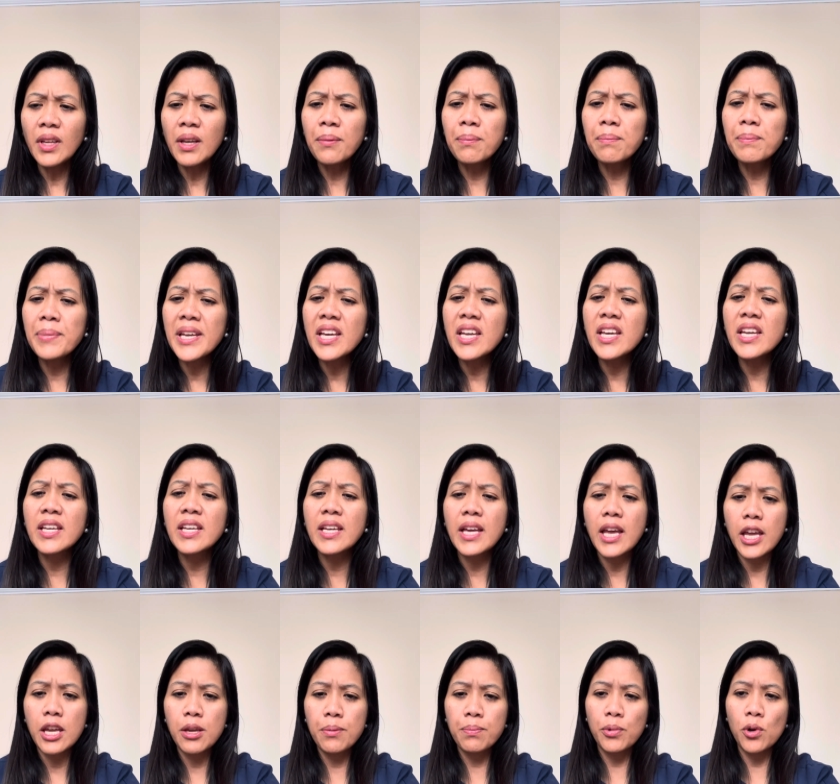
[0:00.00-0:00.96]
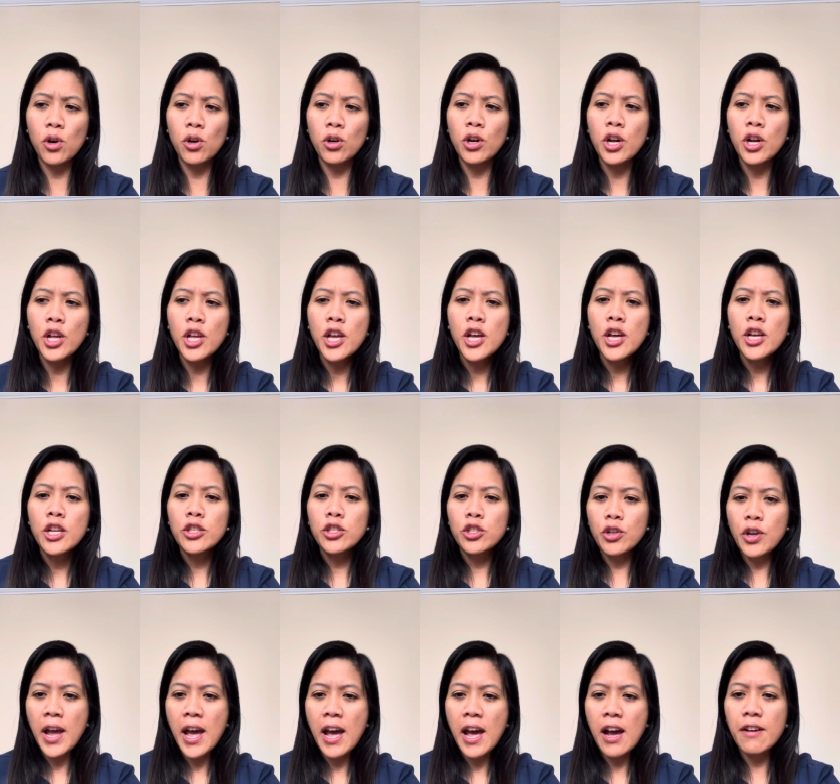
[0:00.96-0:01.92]
being able
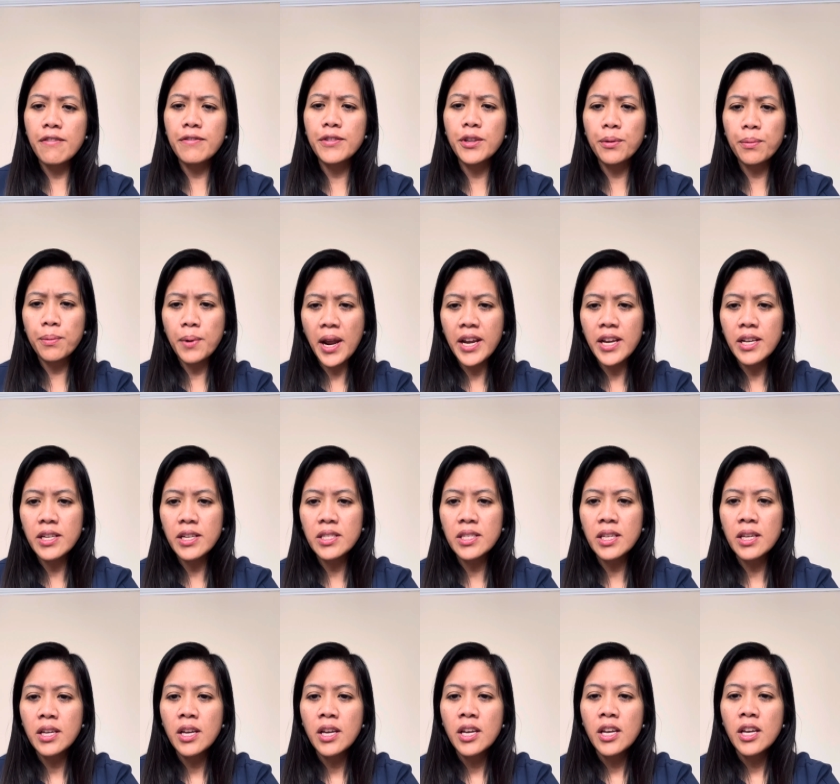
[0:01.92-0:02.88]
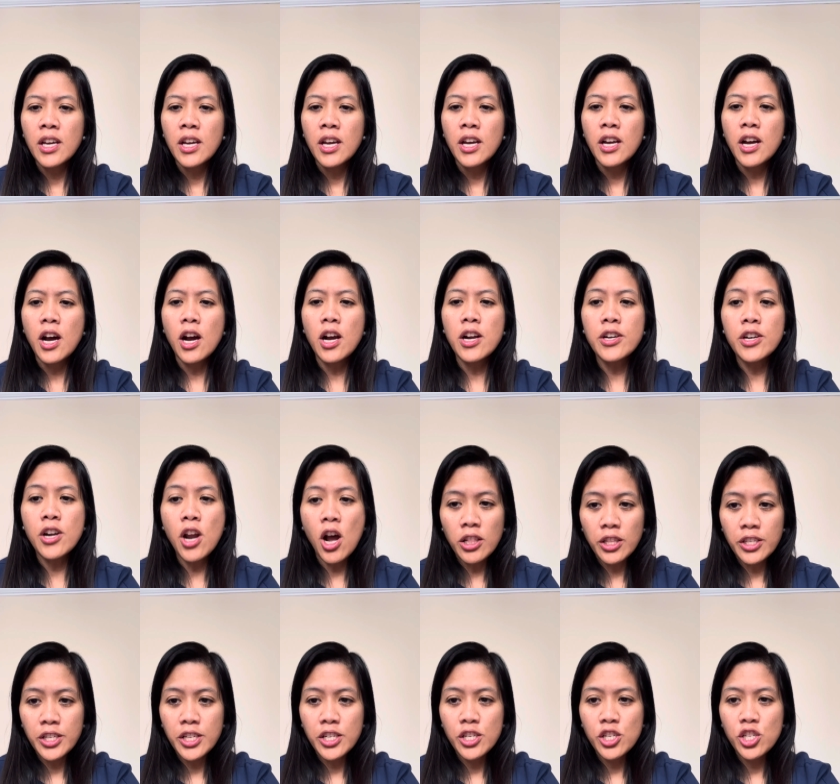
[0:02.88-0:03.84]
to have the right
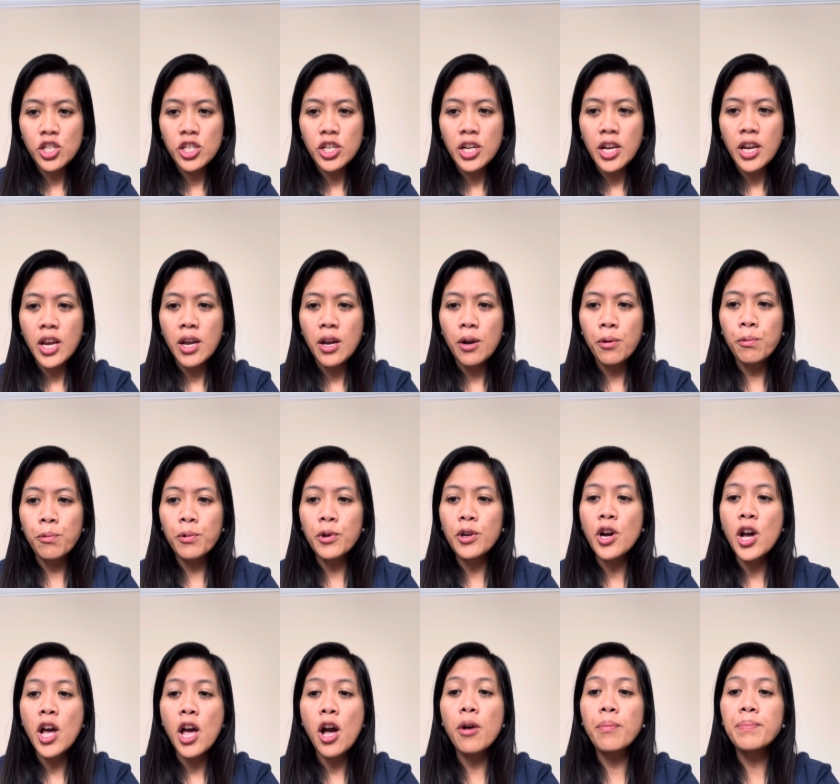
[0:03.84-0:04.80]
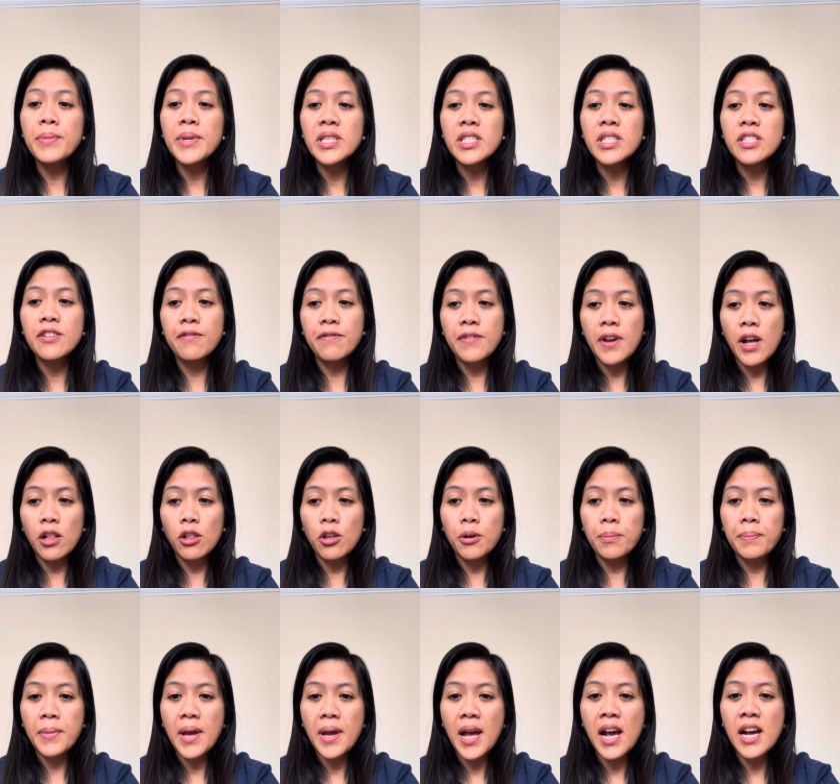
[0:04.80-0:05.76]
knowledge will help me
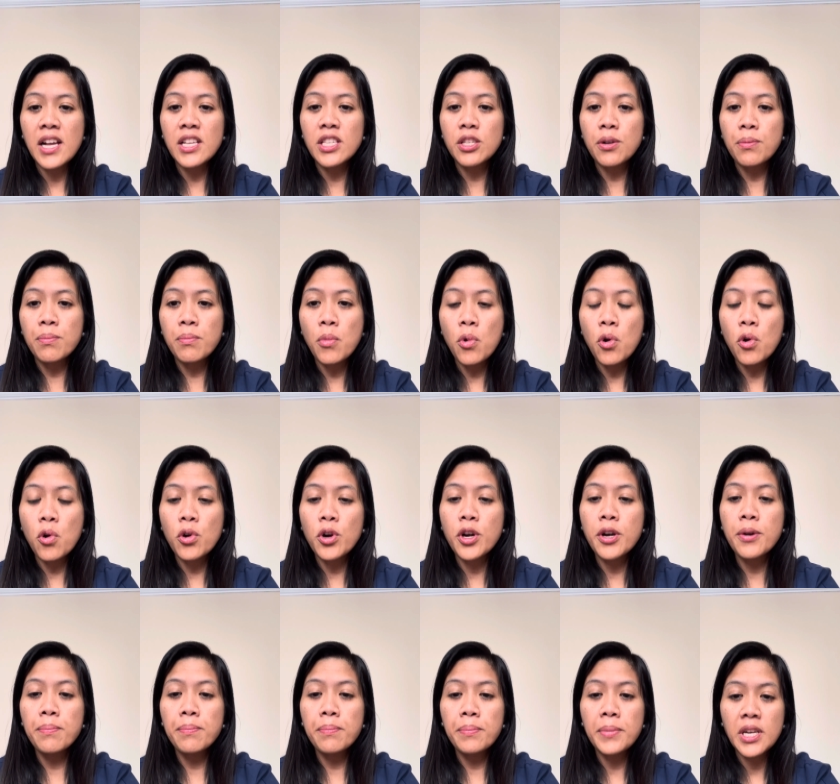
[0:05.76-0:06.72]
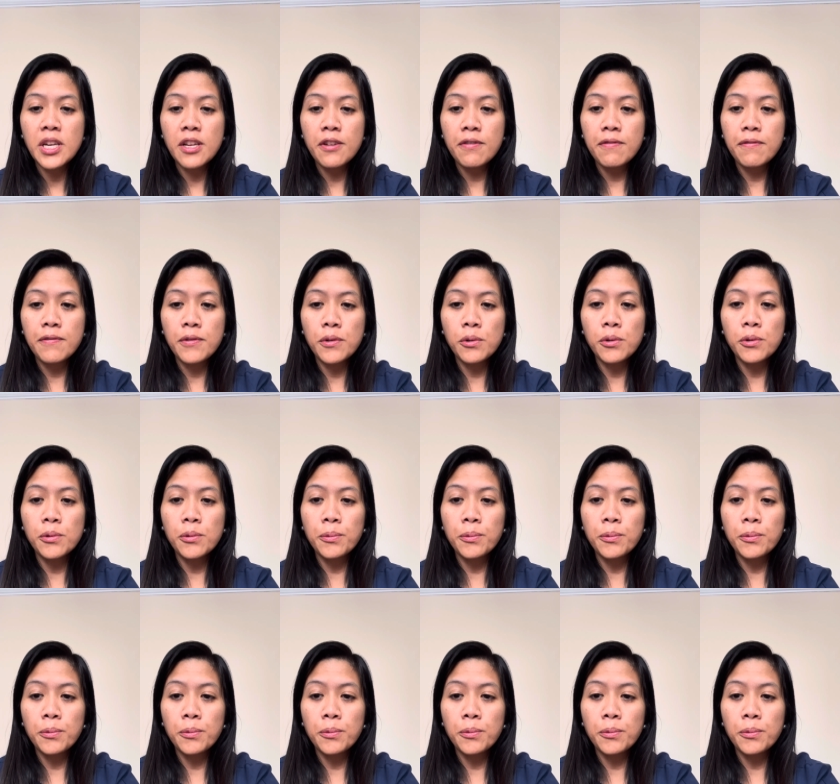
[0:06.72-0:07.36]
develop as a more meaningful